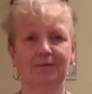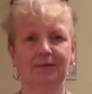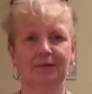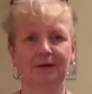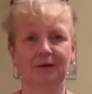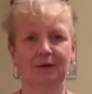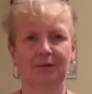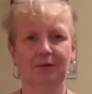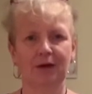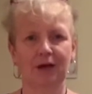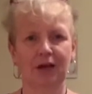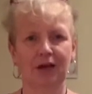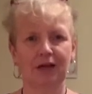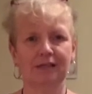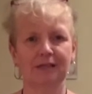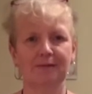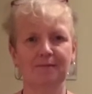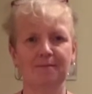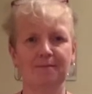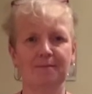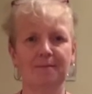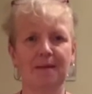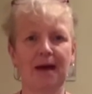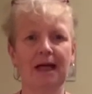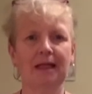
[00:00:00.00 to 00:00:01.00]
We're going to
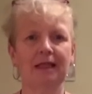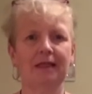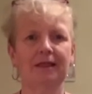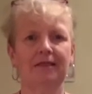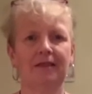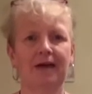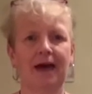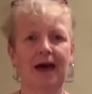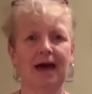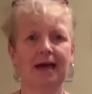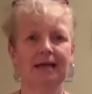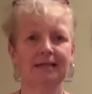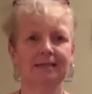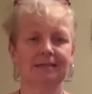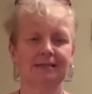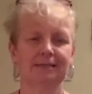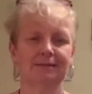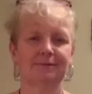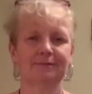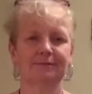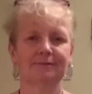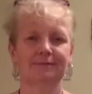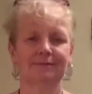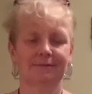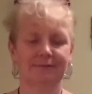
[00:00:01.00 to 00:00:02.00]
melt that
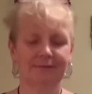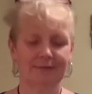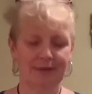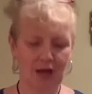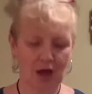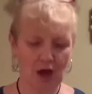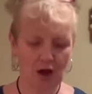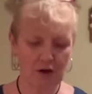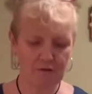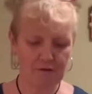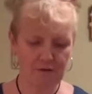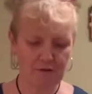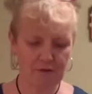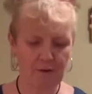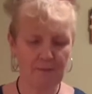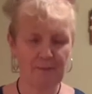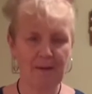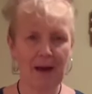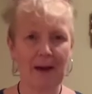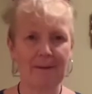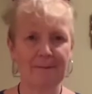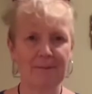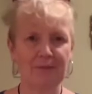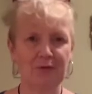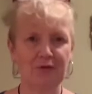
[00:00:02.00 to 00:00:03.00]
over a
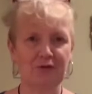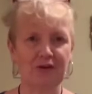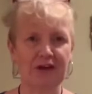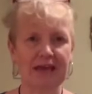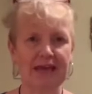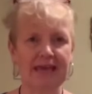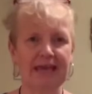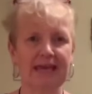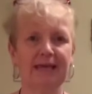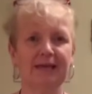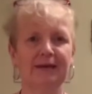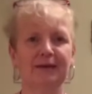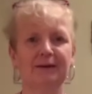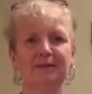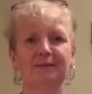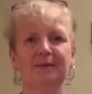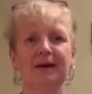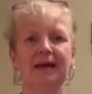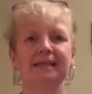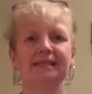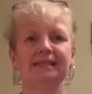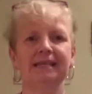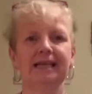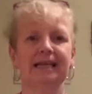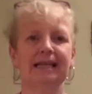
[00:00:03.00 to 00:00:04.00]
bain-marie,
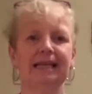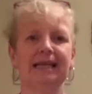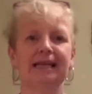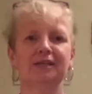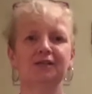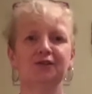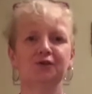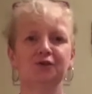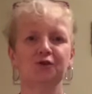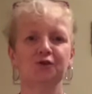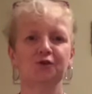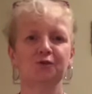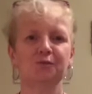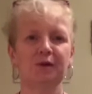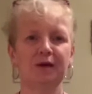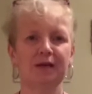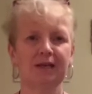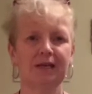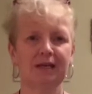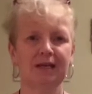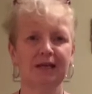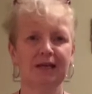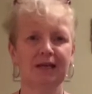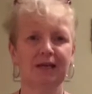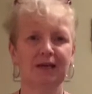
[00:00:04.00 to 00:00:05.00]
basically a saucepan
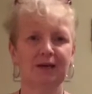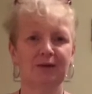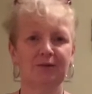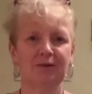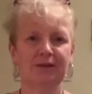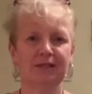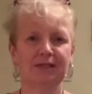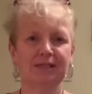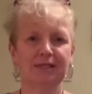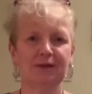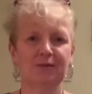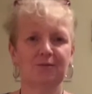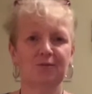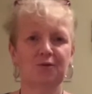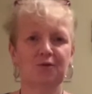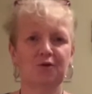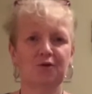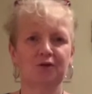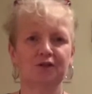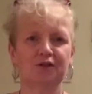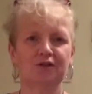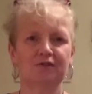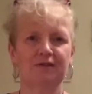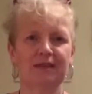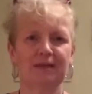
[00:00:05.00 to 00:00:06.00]
with some
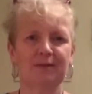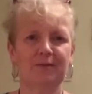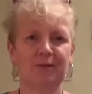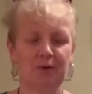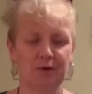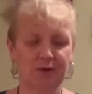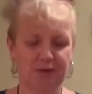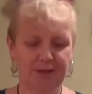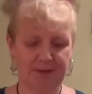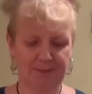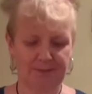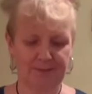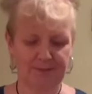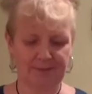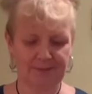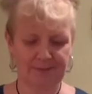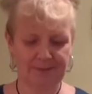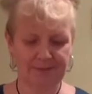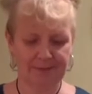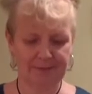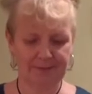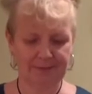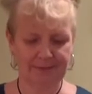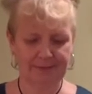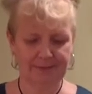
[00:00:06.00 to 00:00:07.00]
water in the bottom.
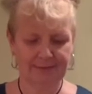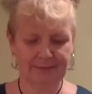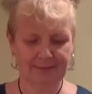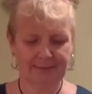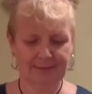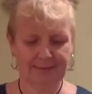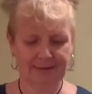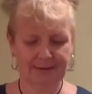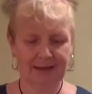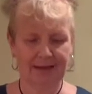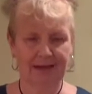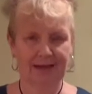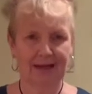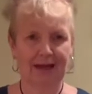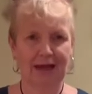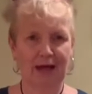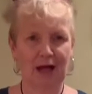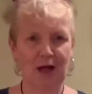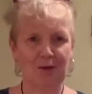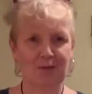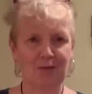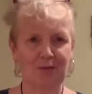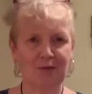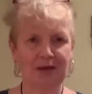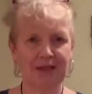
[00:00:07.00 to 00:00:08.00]
I'll
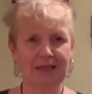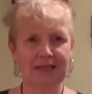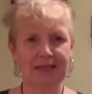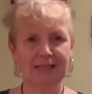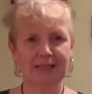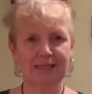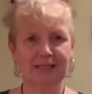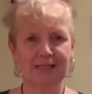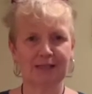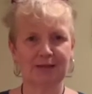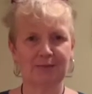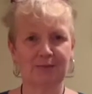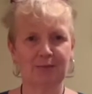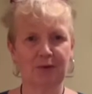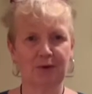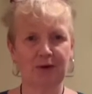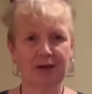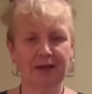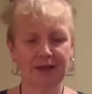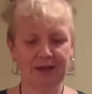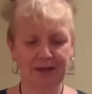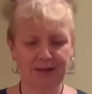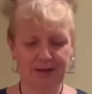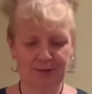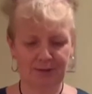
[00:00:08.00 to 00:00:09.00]
bring this to the
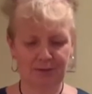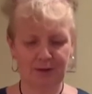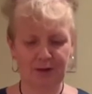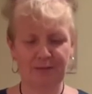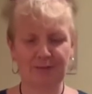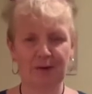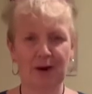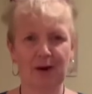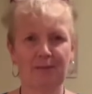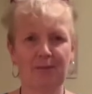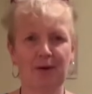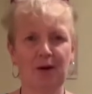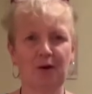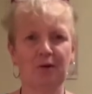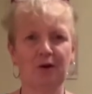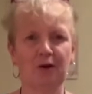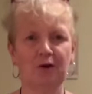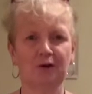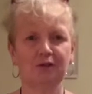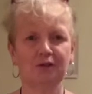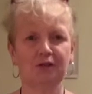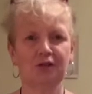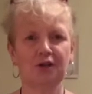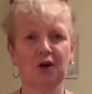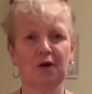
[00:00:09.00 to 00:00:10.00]
boil with my bowl on
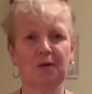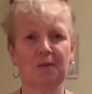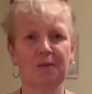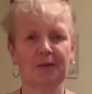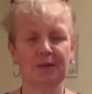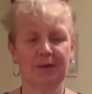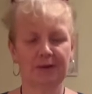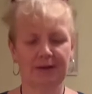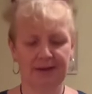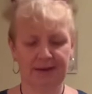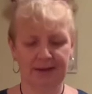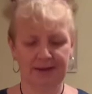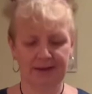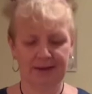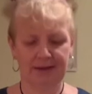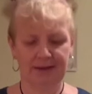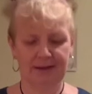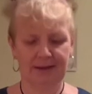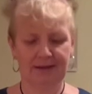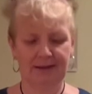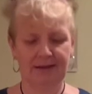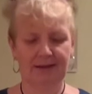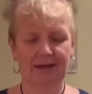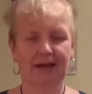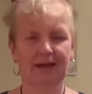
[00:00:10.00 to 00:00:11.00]
top,
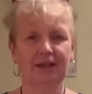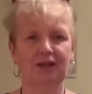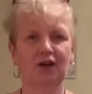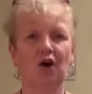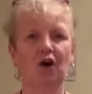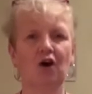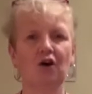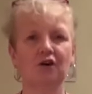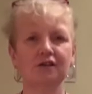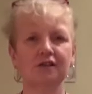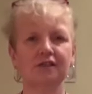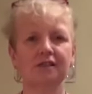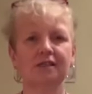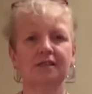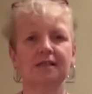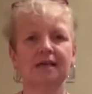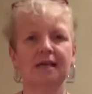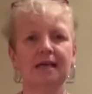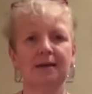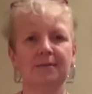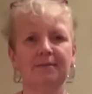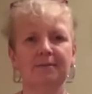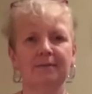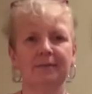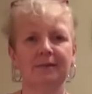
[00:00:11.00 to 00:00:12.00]
and the hot
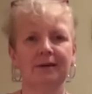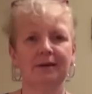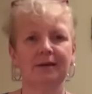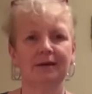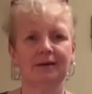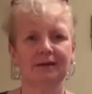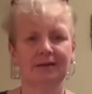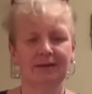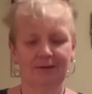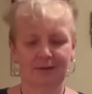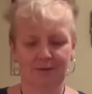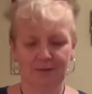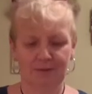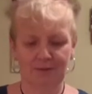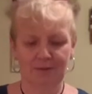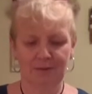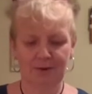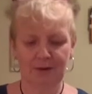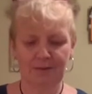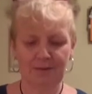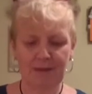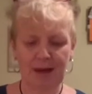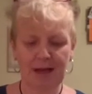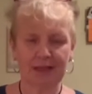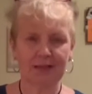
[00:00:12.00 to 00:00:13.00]
steam will
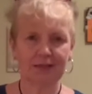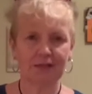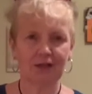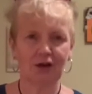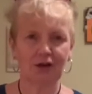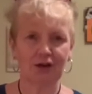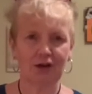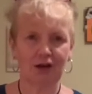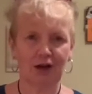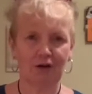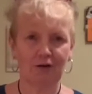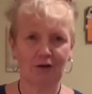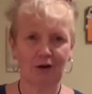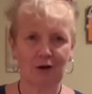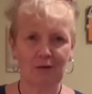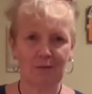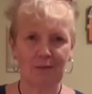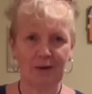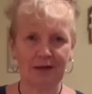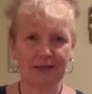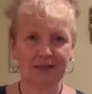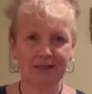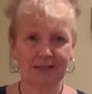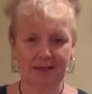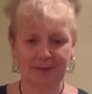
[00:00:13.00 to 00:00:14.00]
melt our cocoa
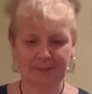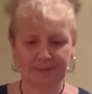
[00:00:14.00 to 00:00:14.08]
butter.